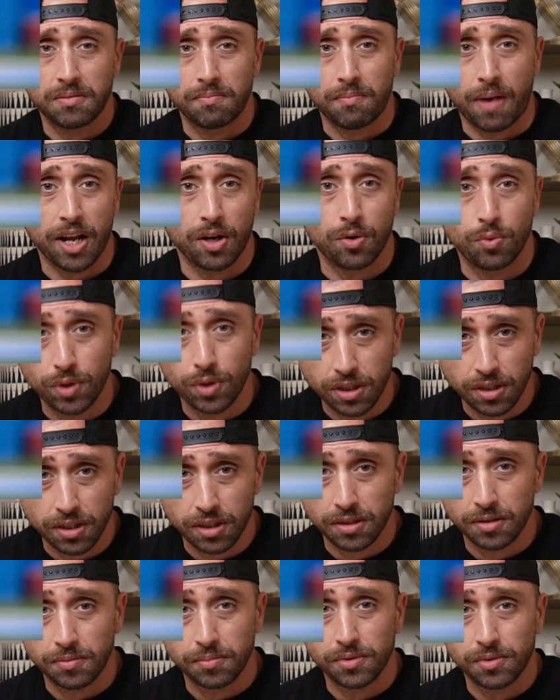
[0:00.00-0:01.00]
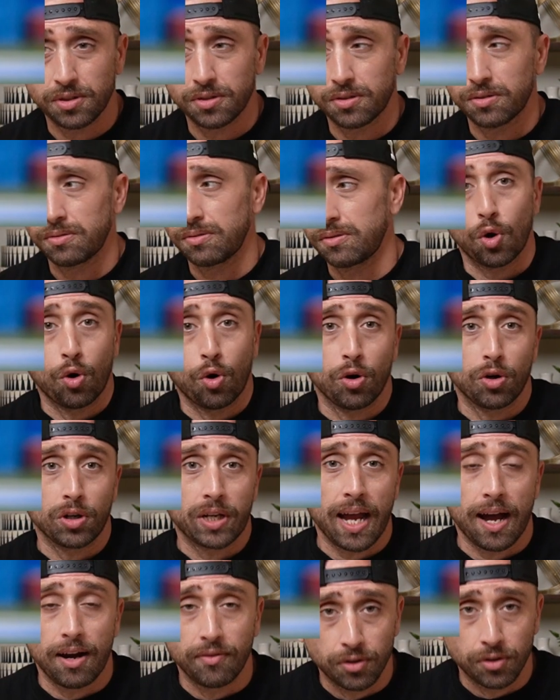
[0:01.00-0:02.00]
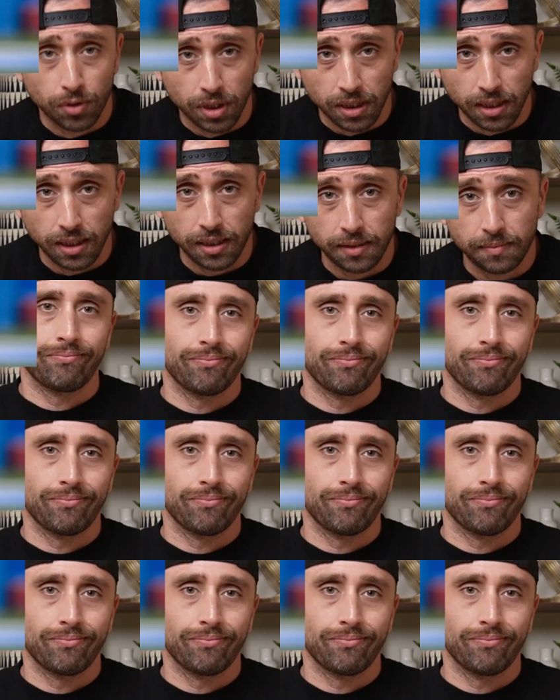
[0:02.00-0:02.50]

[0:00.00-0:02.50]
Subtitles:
Mike Williams, or Calvin Ridley.